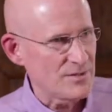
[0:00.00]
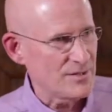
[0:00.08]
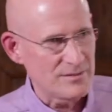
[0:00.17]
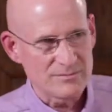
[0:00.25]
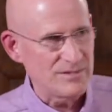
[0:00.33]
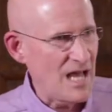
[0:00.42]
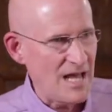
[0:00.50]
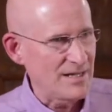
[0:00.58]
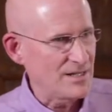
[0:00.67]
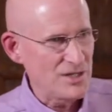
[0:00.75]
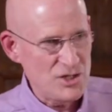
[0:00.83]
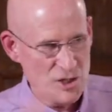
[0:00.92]
or they're
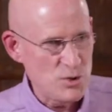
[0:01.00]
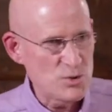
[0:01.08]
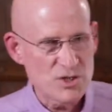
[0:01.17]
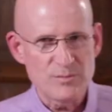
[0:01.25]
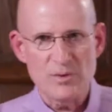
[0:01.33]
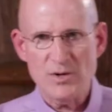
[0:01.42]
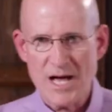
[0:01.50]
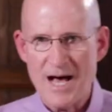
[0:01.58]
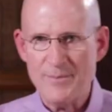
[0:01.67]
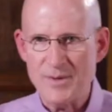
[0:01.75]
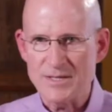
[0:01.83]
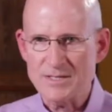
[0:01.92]
not usable
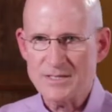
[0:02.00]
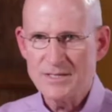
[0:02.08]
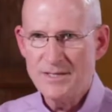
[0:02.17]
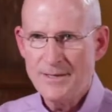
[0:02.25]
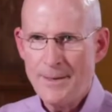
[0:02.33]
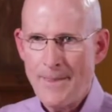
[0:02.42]
copies.